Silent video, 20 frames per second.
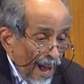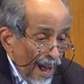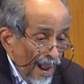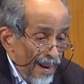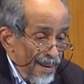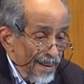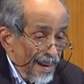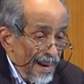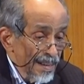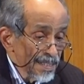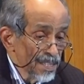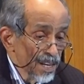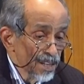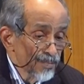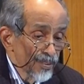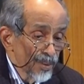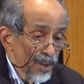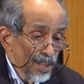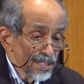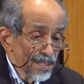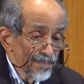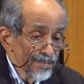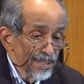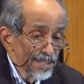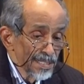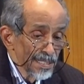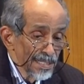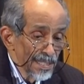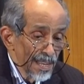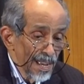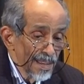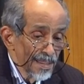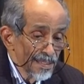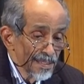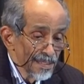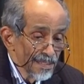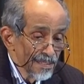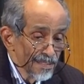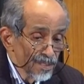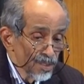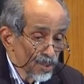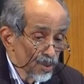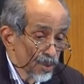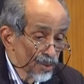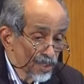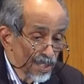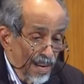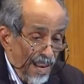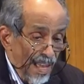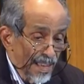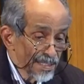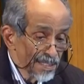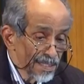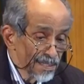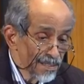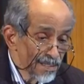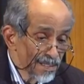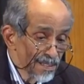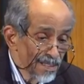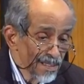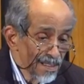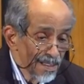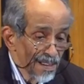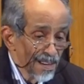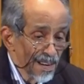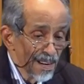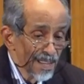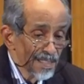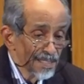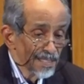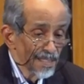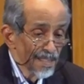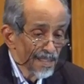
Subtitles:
And rational philosophies in science, to go to the last lines